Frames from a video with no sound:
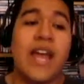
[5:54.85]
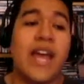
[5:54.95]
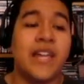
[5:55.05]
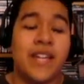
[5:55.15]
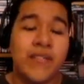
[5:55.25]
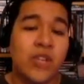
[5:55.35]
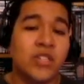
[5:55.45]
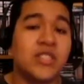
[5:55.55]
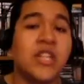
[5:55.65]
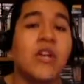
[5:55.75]
And Never
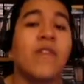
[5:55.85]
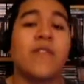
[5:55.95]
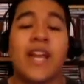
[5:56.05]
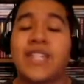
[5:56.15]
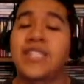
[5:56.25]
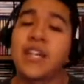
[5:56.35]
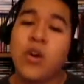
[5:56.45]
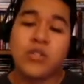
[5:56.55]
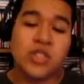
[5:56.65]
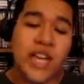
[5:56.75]
Thoughts is here. Like I said,
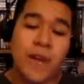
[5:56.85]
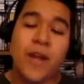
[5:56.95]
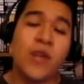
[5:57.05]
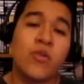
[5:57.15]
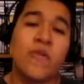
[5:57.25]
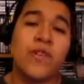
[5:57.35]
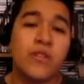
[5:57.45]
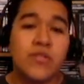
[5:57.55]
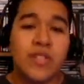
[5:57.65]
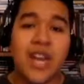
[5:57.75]
go check out my
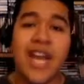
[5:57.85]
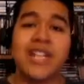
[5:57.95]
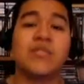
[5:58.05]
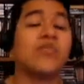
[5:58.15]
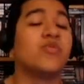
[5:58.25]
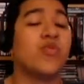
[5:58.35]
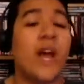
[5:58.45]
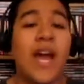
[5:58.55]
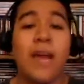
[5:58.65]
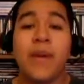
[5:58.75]
reviews, like and
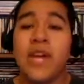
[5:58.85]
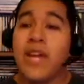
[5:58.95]
subscribe,